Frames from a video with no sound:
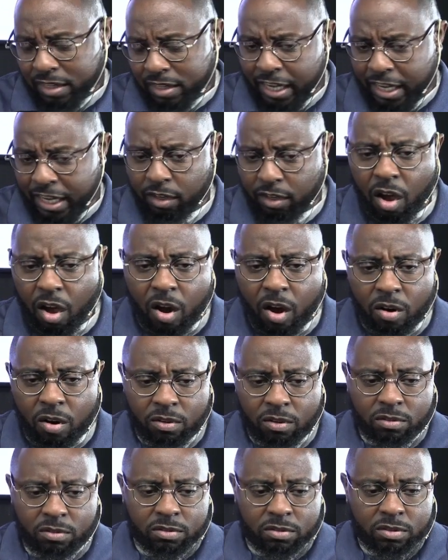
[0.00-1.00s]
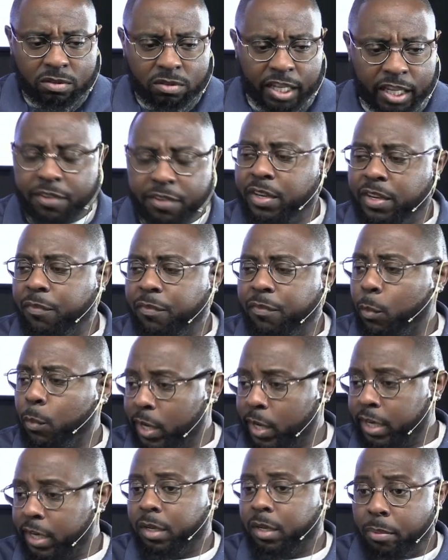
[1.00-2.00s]
Ain't law. Even if it
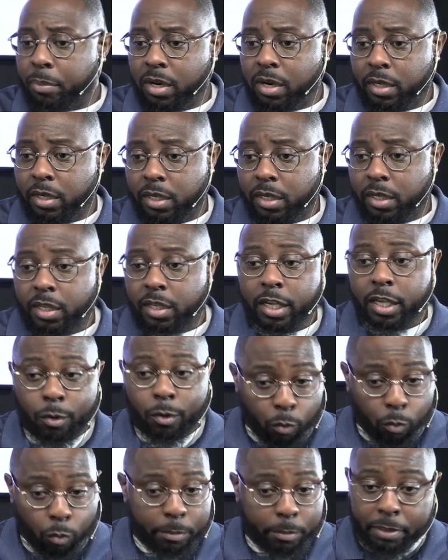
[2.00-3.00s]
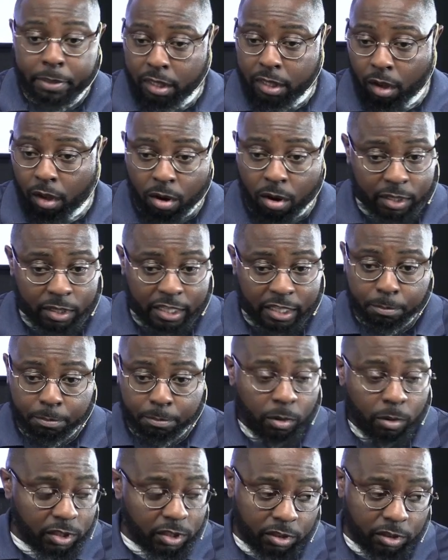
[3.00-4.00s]
were in the book, wouldn't be law unless
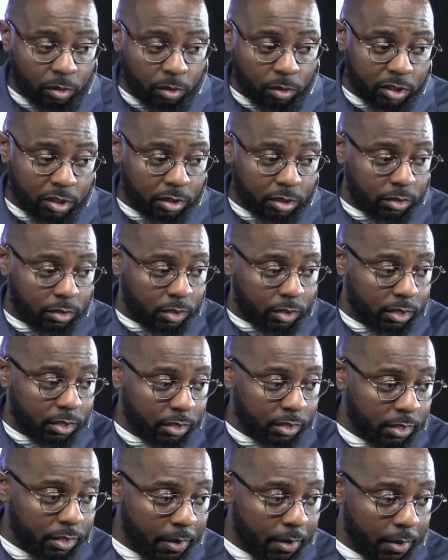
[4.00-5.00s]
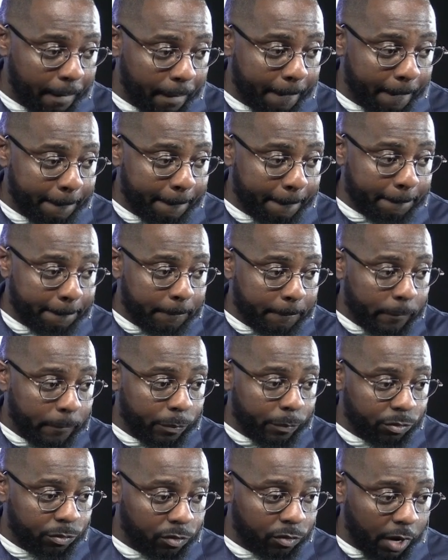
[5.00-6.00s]
Moses told us to do
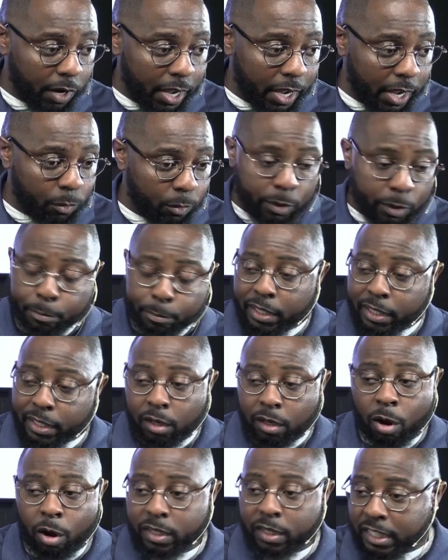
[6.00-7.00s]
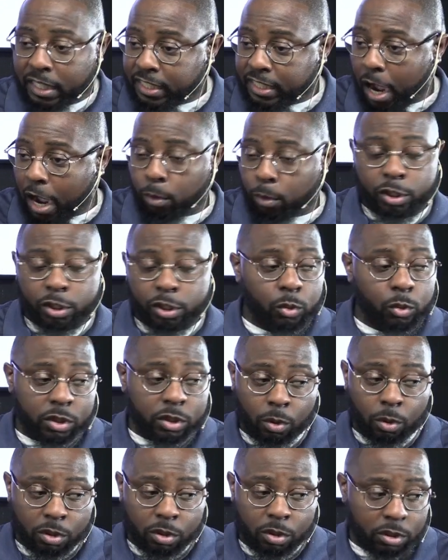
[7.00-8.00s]
it, right? Wouldn't be law unless
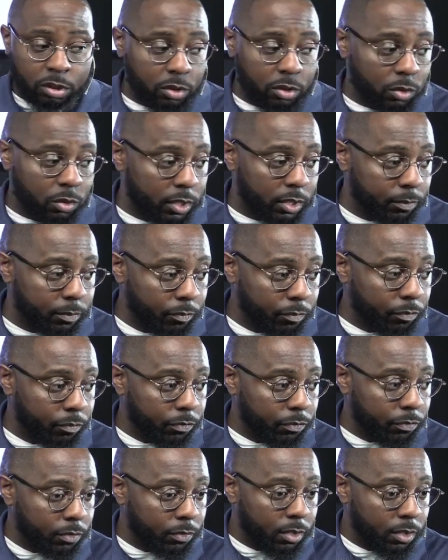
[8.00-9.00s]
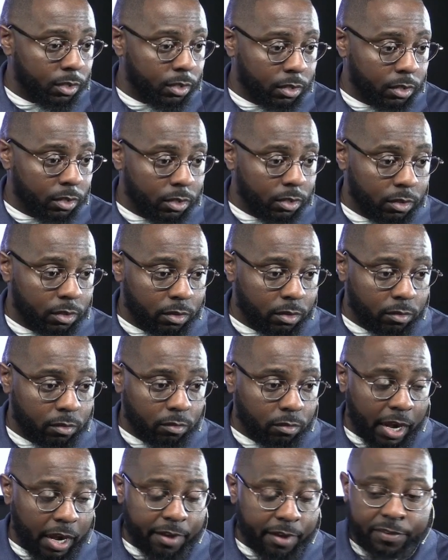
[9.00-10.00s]
Yahushua told us to do it,
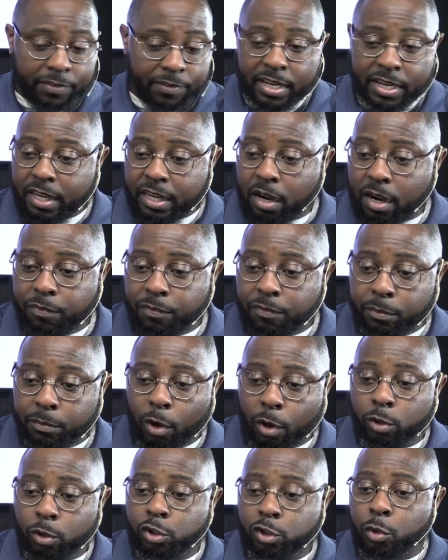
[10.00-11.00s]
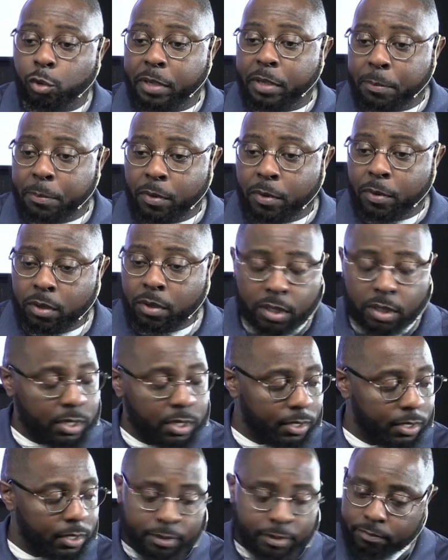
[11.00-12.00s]
right? If it didn't come from those two people,
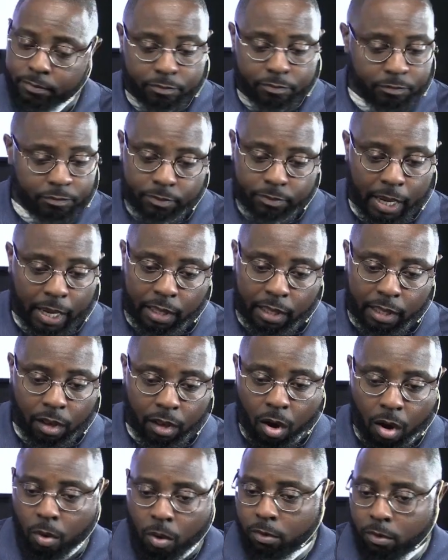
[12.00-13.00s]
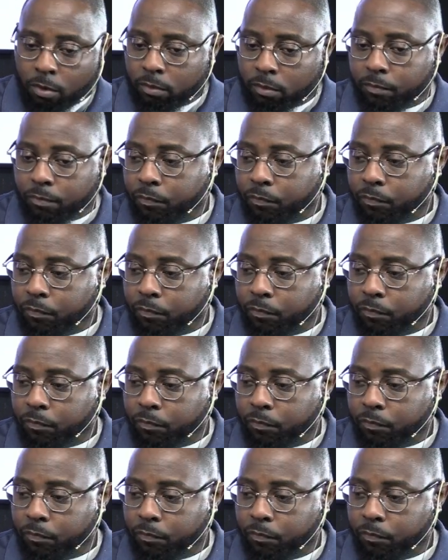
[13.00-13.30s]
ain't law,